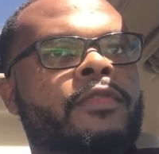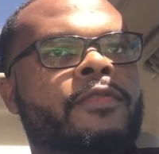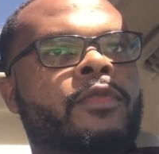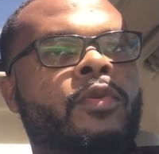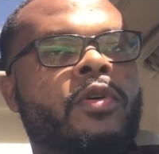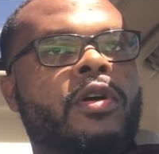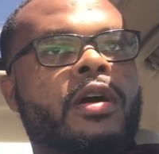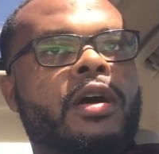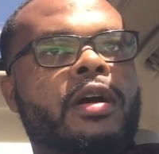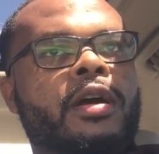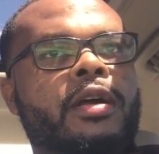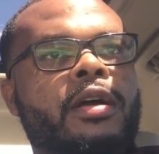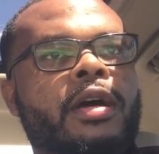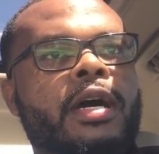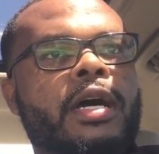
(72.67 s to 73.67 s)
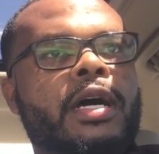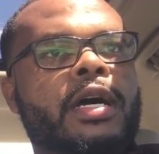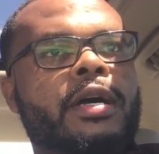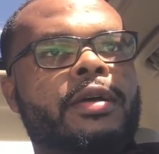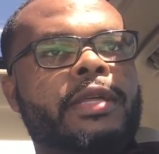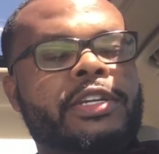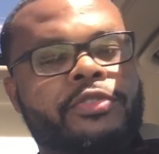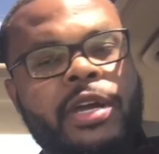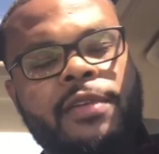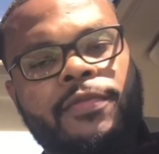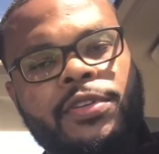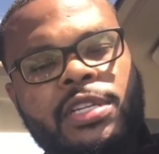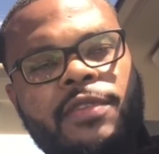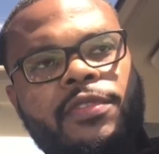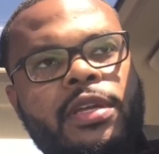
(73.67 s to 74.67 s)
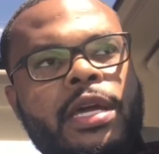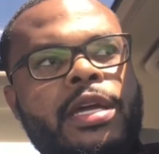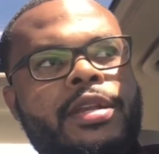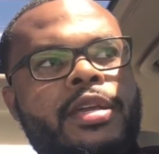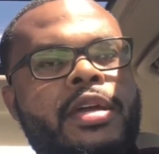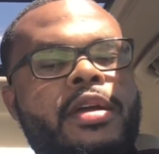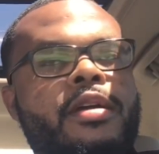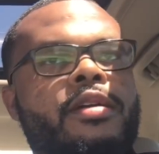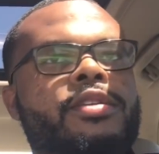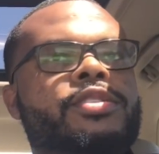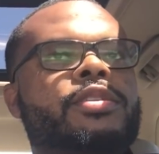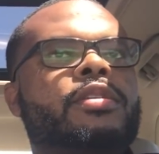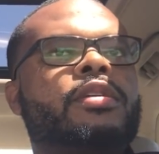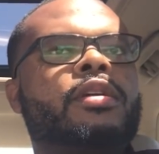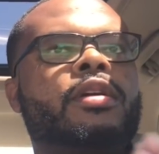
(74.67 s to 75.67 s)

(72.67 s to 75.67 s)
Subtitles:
They train for 7 to 8 years.